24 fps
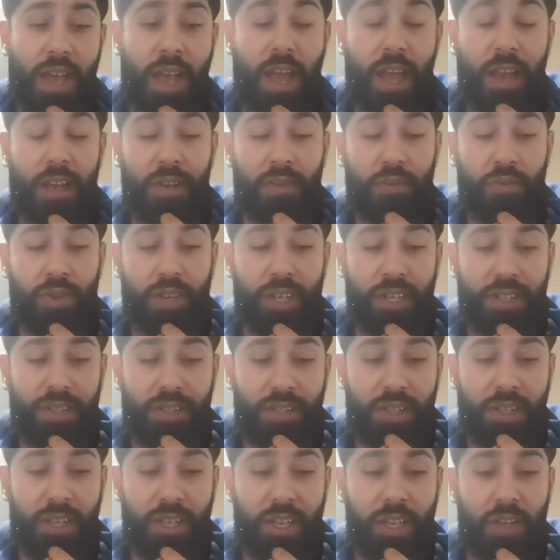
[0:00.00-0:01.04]
and
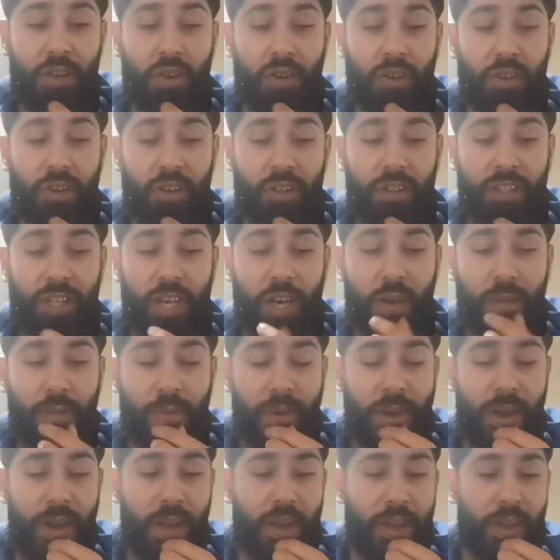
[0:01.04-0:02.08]
recently he got knocked out
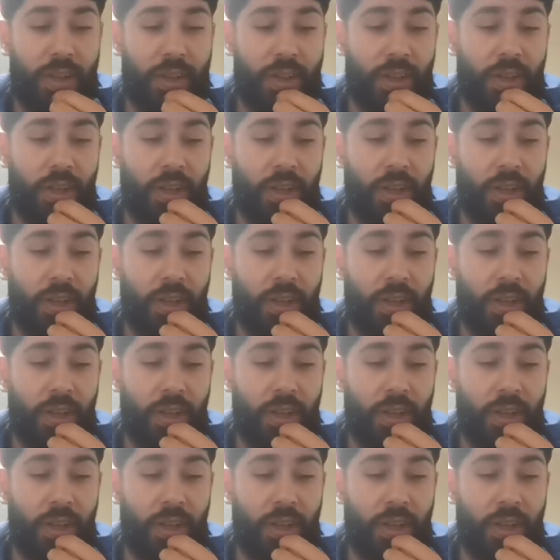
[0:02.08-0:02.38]
by